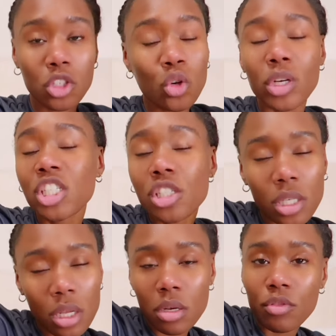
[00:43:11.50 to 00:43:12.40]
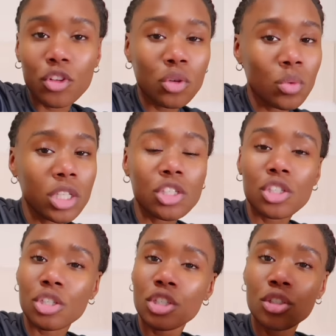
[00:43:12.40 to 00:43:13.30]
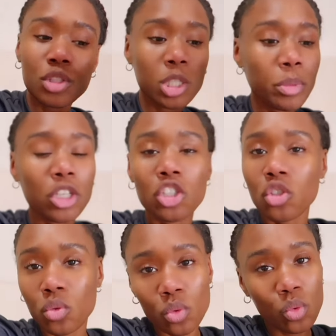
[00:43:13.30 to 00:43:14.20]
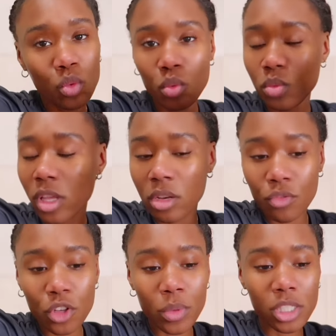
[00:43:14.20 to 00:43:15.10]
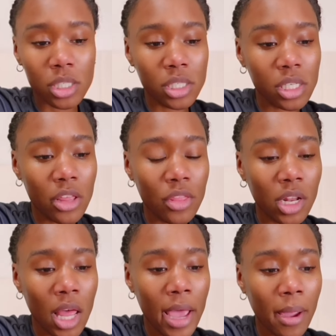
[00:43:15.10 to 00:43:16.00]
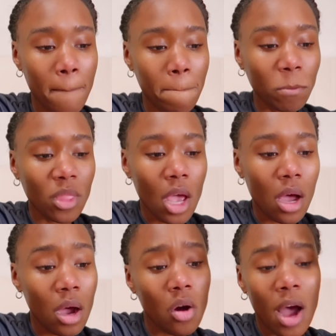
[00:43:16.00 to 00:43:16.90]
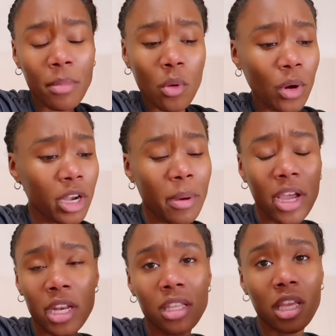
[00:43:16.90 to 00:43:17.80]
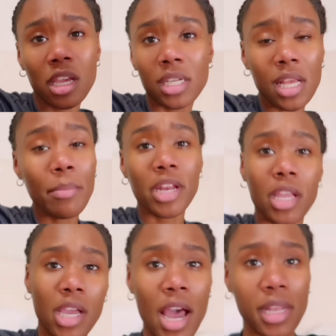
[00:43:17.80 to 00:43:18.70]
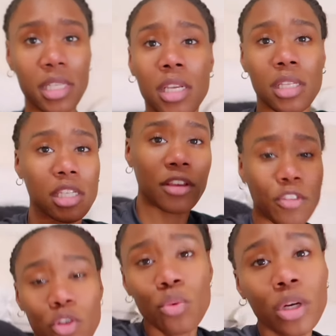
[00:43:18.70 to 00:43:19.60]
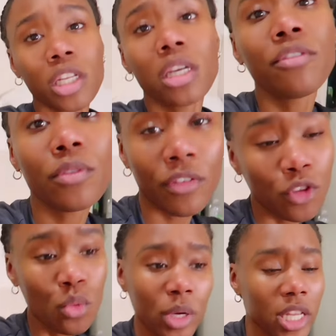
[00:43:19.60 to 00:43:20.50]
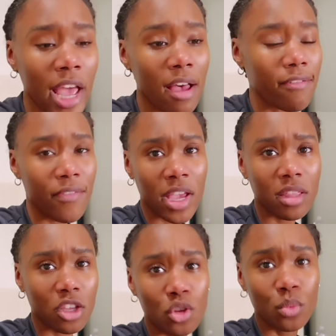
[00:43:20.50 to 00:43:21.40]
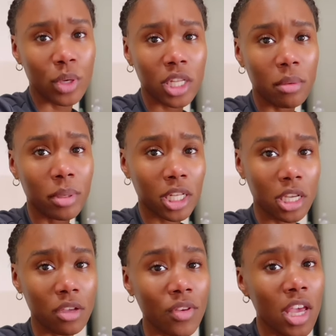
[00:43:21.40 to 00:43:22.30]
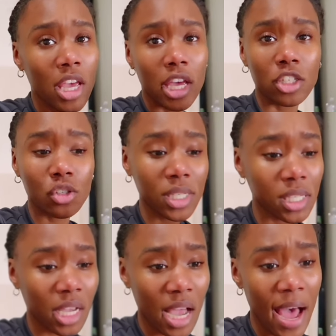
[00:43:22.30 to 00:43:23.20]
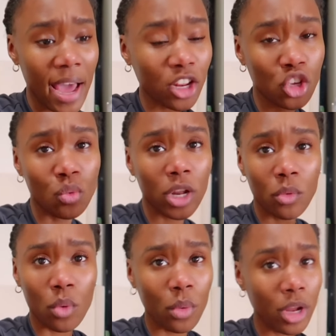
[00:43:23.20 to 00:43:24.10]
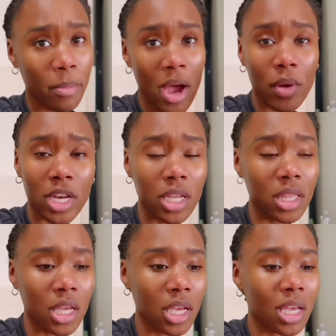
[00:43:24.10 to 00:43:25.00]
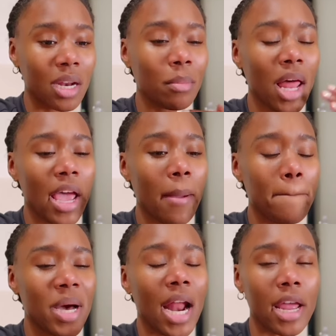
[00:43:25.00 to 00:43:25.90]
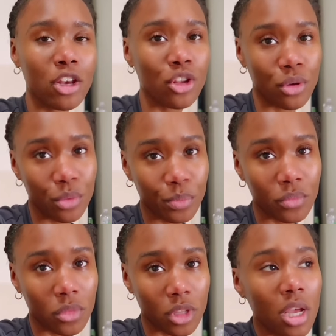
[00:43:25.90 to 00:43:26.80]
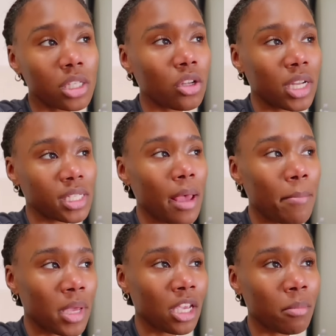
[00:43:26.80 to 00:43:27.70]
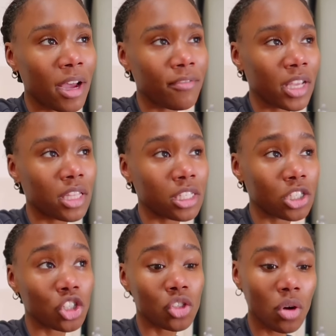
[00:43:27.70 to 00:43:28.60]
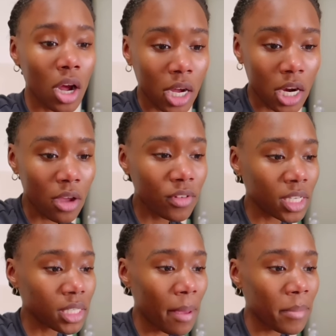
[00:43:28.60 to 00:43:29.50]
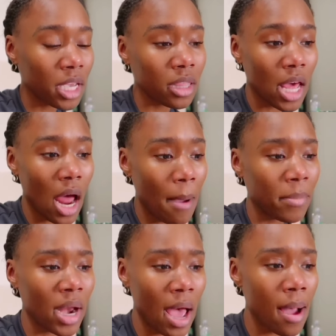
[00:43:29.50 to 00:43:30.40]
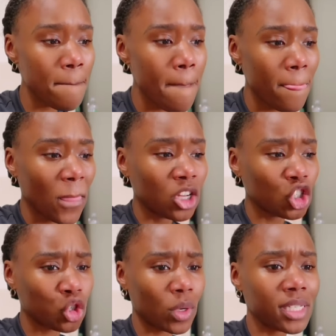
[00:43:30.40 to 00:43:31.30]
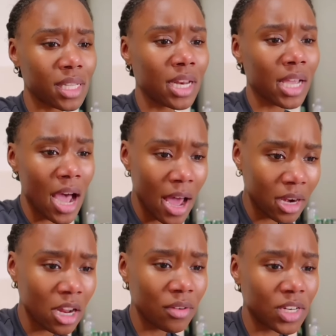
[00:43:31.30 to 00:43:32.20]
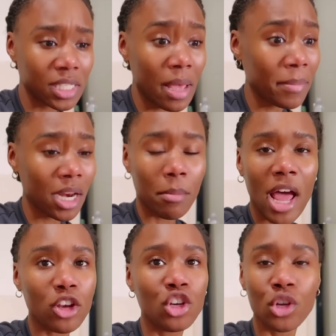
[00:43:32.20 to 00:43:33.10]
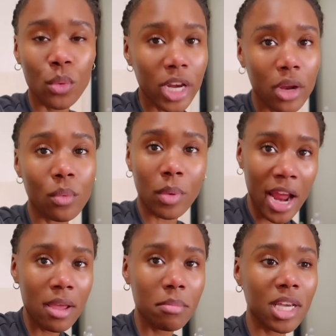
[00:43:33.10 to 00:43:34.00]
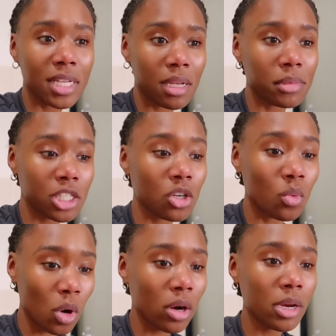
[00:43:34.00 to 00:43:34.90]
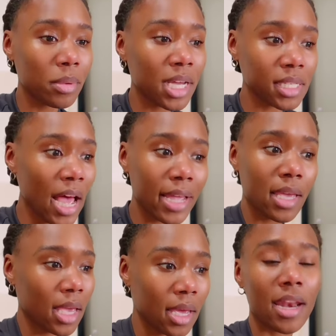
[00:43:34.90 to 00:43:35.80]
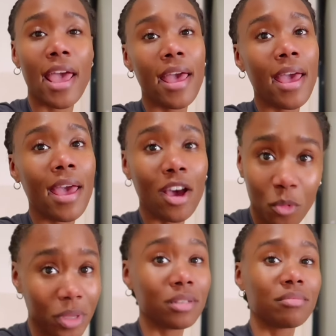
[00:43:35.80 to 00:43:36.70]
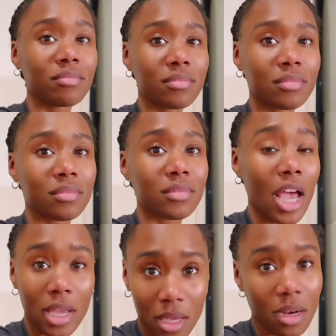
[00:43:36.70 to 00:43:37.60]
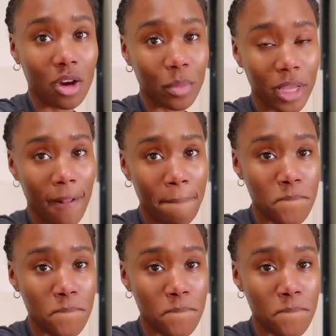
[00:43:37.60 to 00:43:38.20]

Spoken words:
Christian influencers, spiritual influencers, and they're like, oh, I'm not worried about anything because I put it in God's hands. If you really have faith and you really believe and trust in God, you wouldn't worry about anything. And I'm like, but I do. So does that mean my faith isn't strong enough? Does that mean that I'm not trusting in God enough? Does that mean I'm not doing it right because I'm still worried? Because I can't help it. I can't help it.